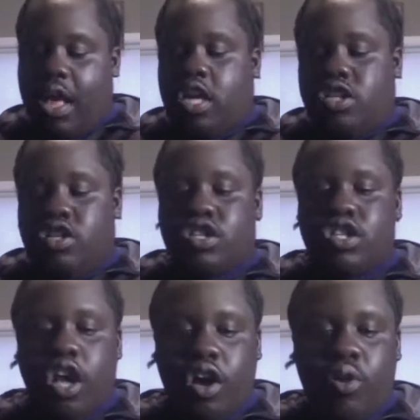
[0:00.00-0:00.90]

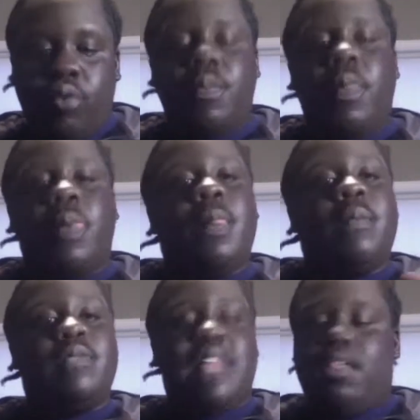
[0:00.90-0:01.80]
So
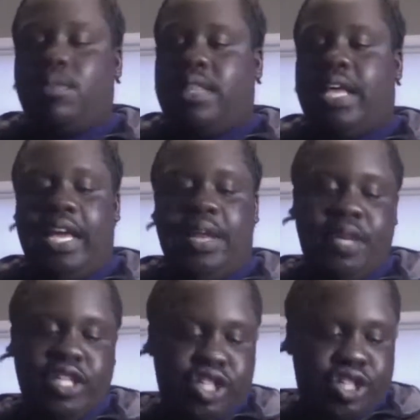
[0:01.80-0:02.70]
that's with the
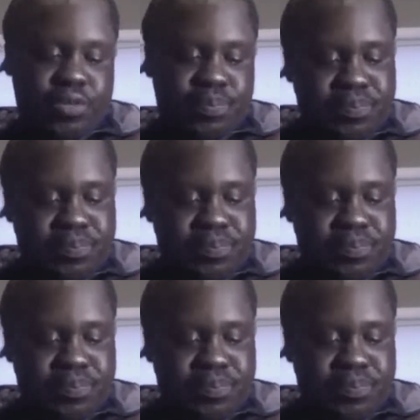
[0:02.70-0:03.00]
animation.